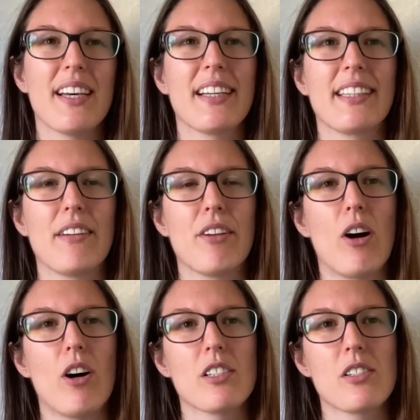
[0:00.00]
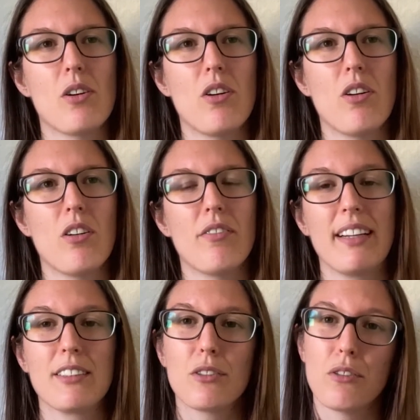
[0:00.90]
Then we also
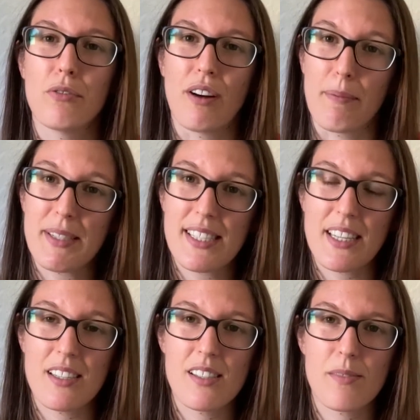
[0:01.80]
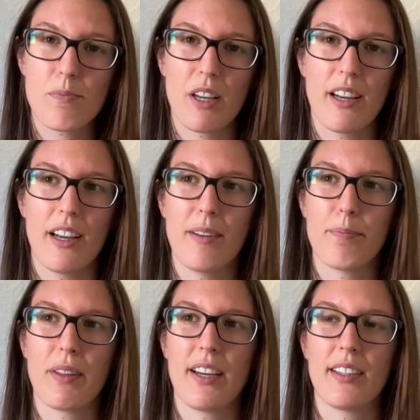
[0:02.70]
went to pharmacies
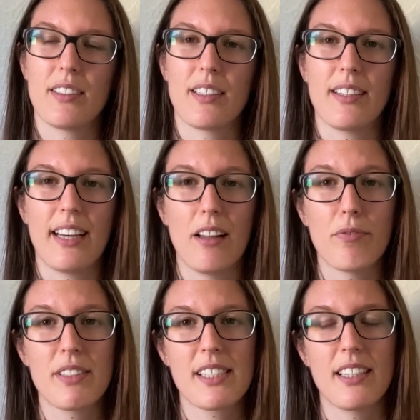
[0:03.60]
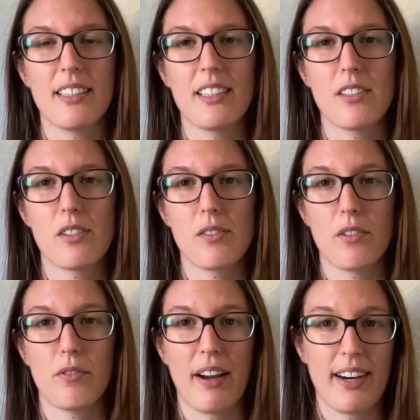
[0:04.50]
and health facilities
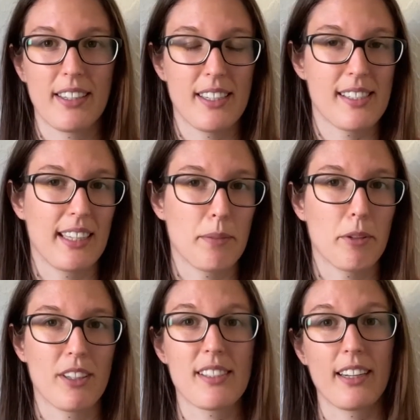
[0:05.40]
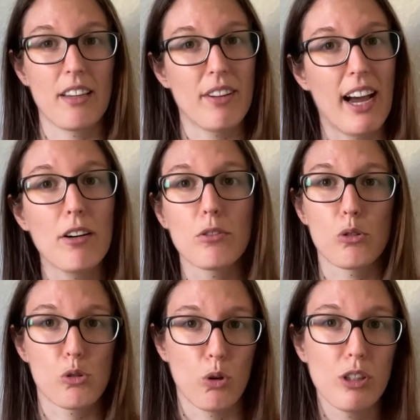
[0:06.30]
where these antibiotics are given out or
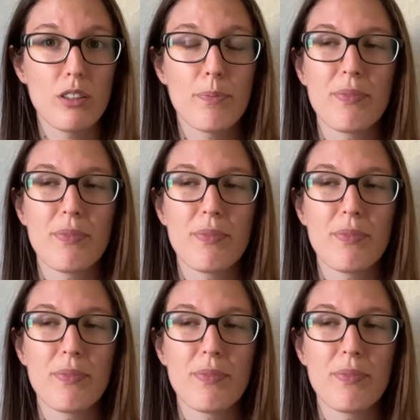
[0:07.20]
sold.